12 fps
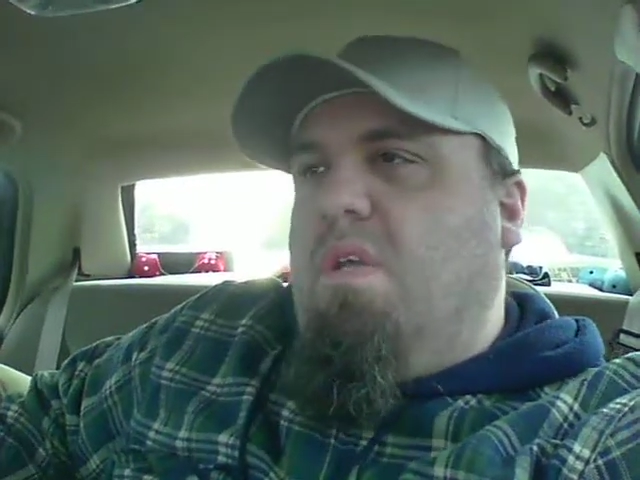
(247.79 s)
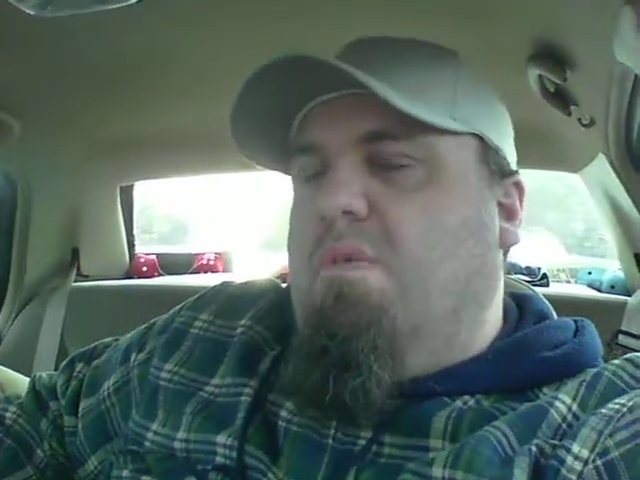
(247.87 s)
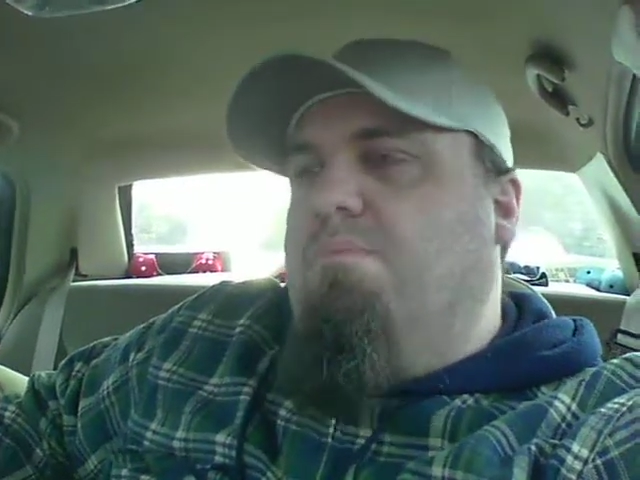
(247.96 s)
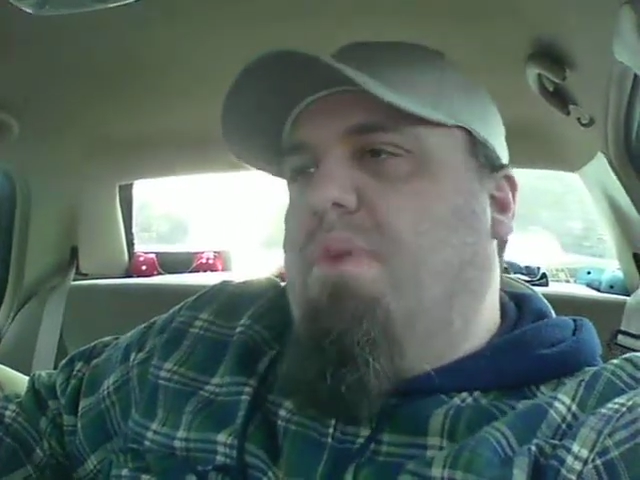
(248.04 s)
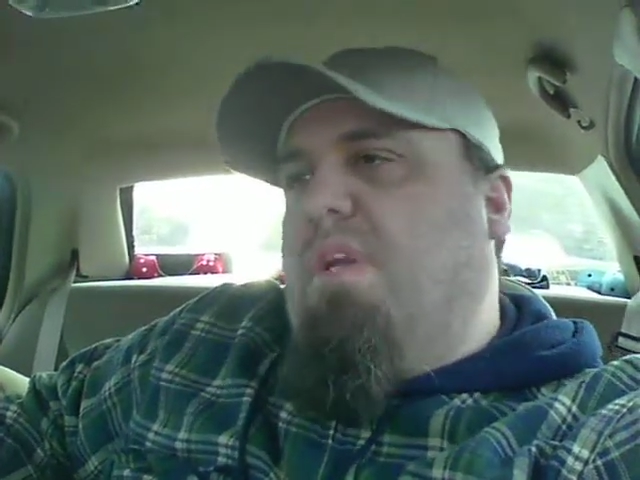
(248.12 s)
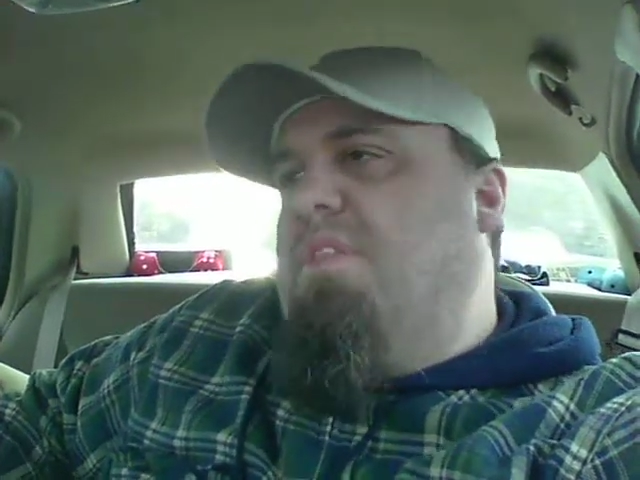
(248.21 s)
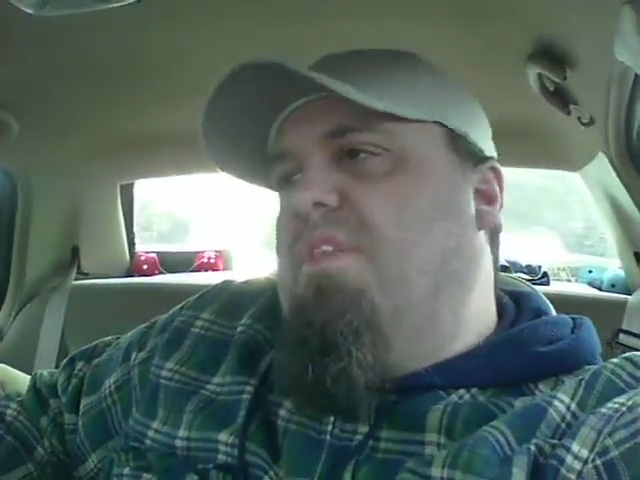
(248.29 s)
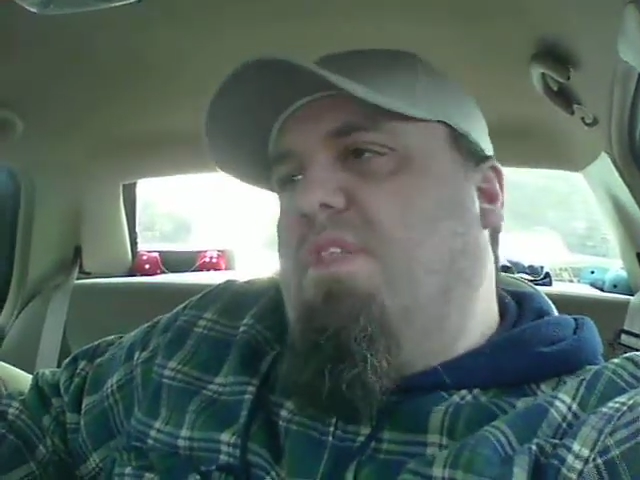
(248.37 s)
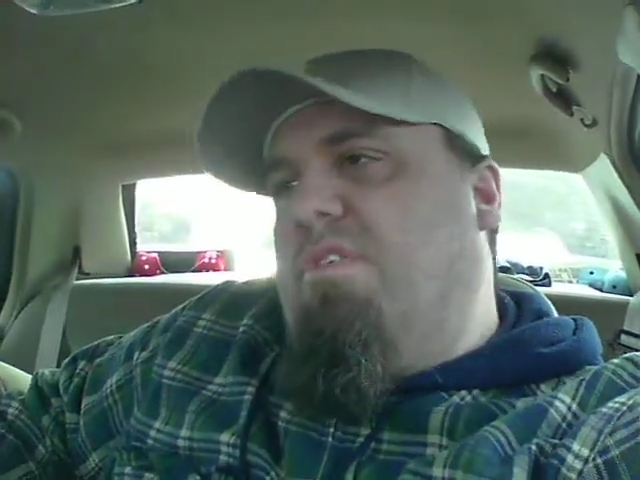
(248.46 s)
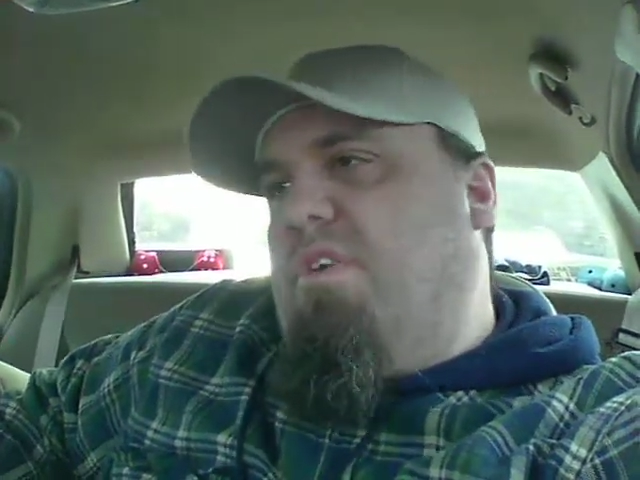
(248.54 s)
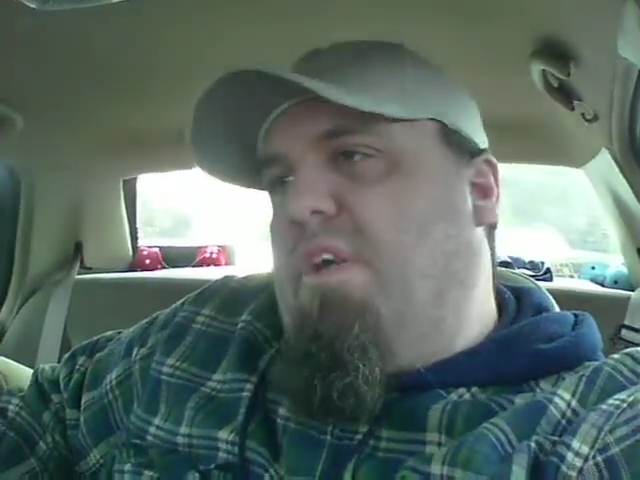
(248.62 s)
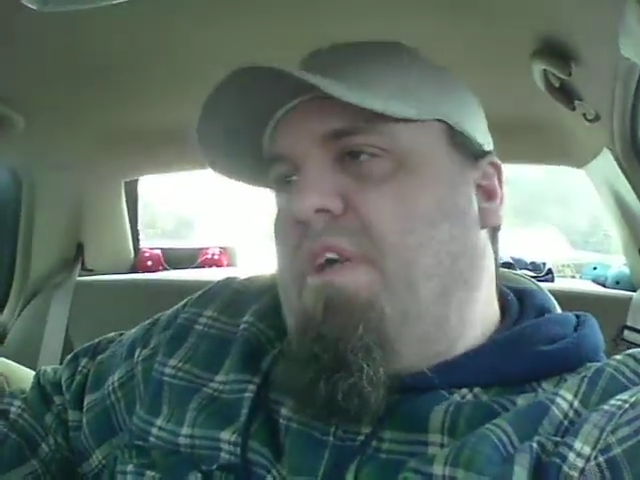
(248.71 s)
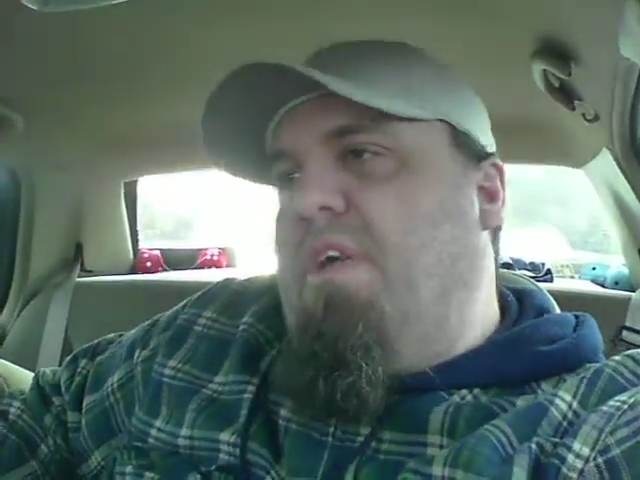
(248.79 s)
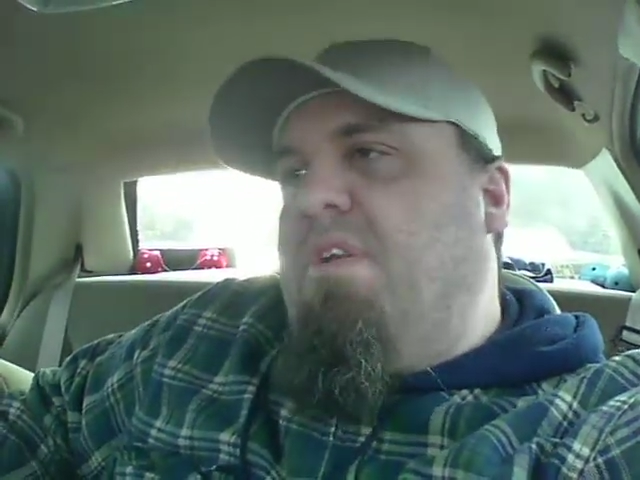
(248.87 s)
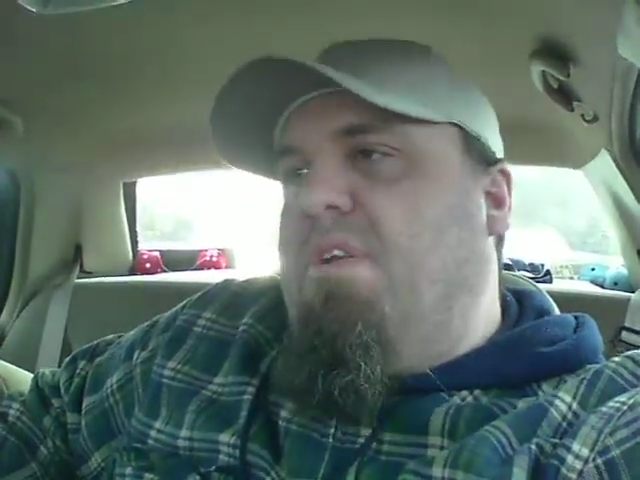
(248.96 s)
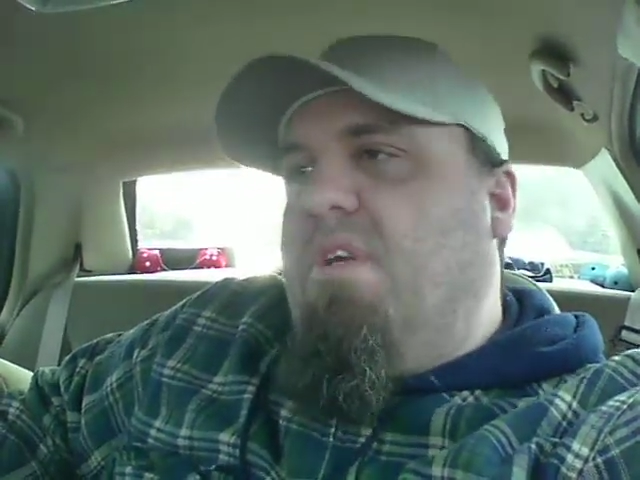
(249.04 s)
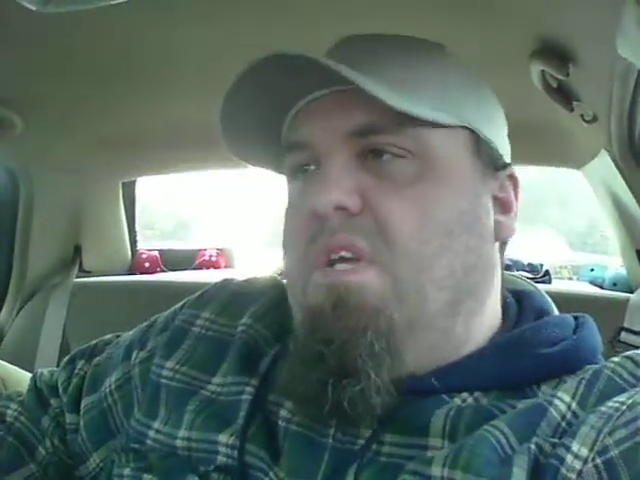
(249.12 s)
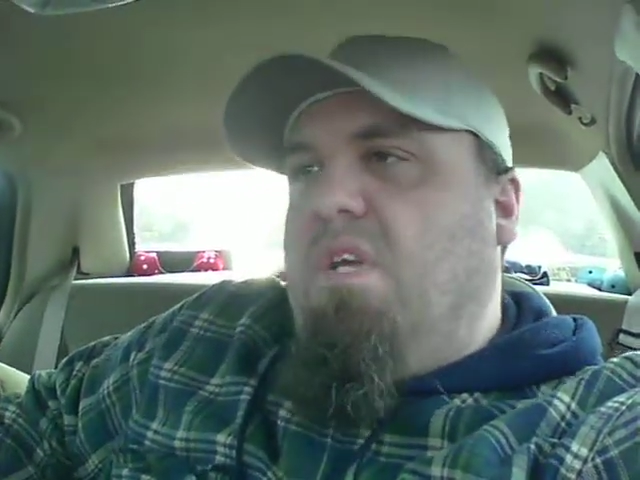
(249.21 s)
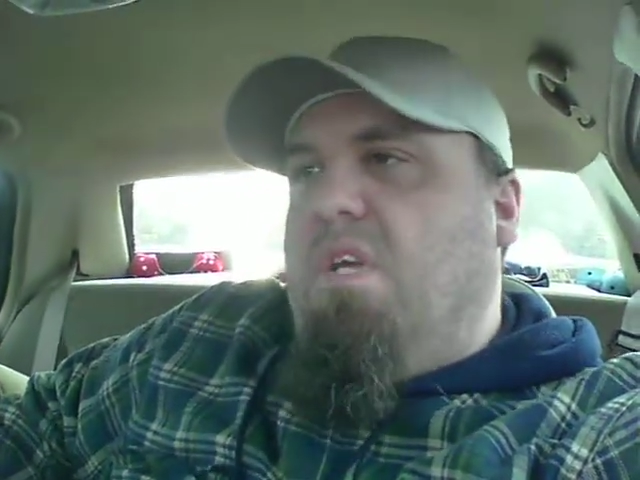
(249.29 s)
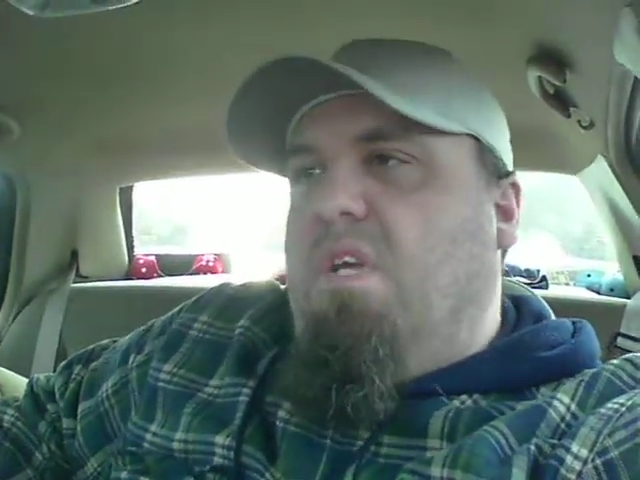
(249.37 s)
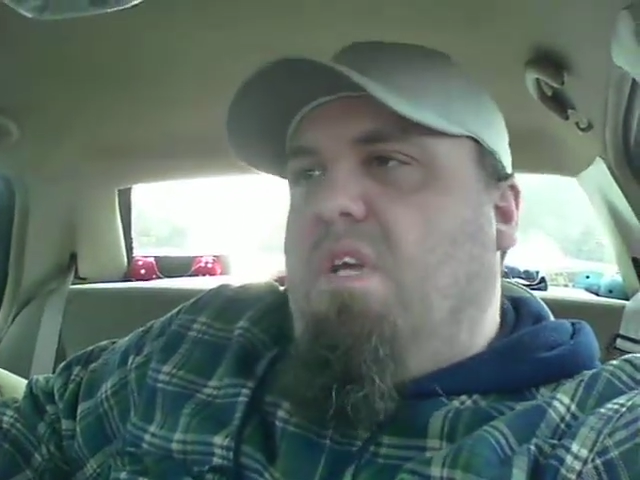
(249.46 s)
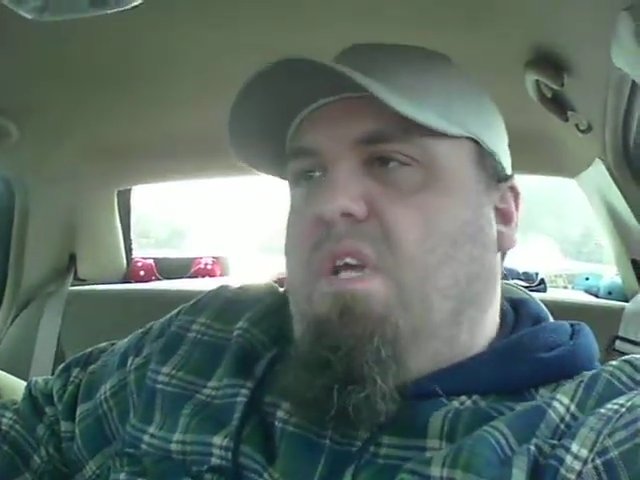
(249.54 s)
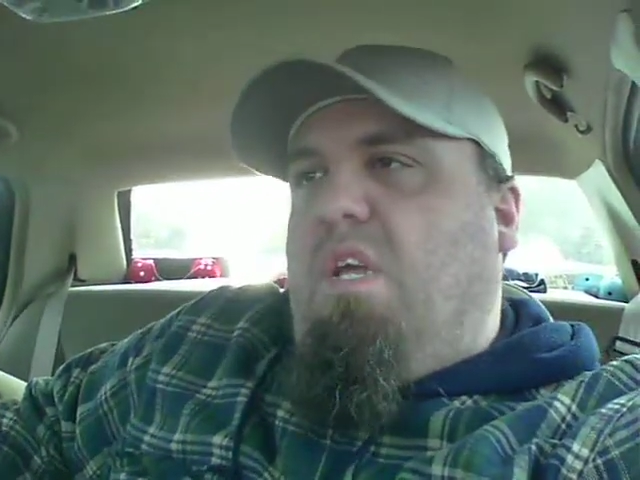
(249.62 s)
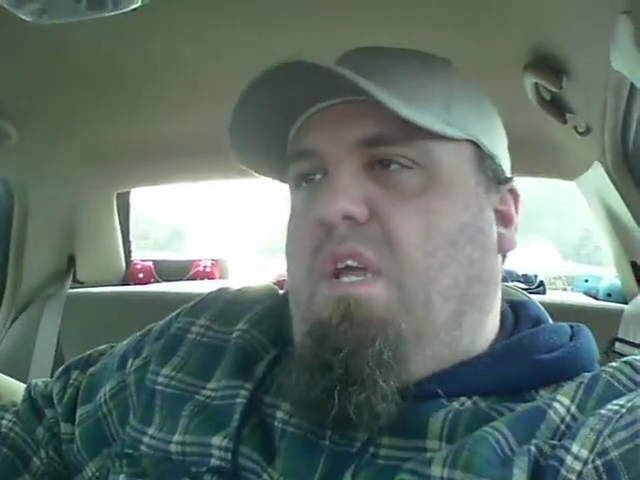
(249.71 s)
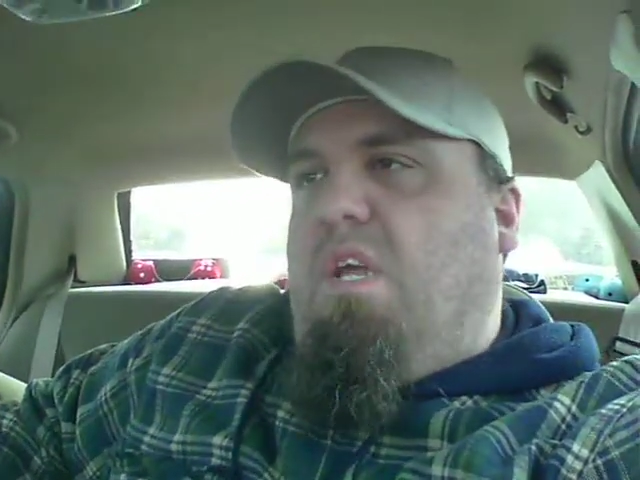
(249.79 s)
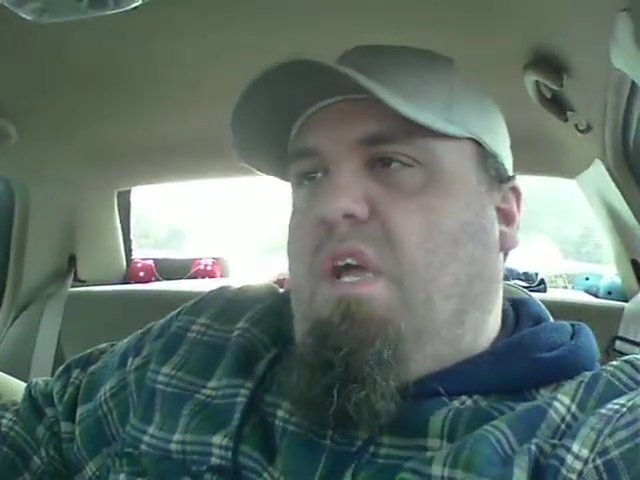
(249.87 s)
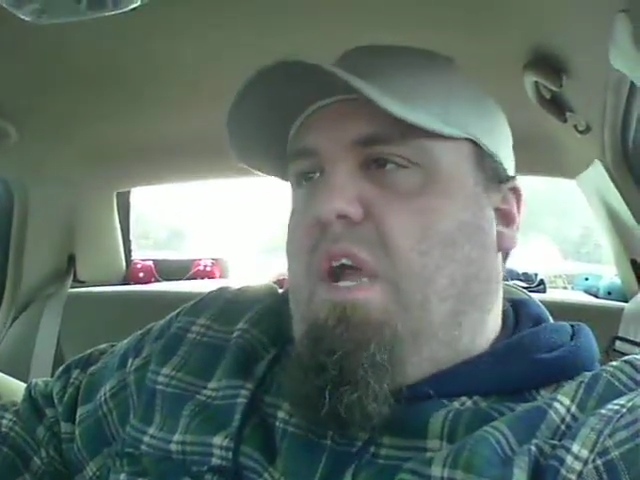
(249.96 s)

But on the other hand, I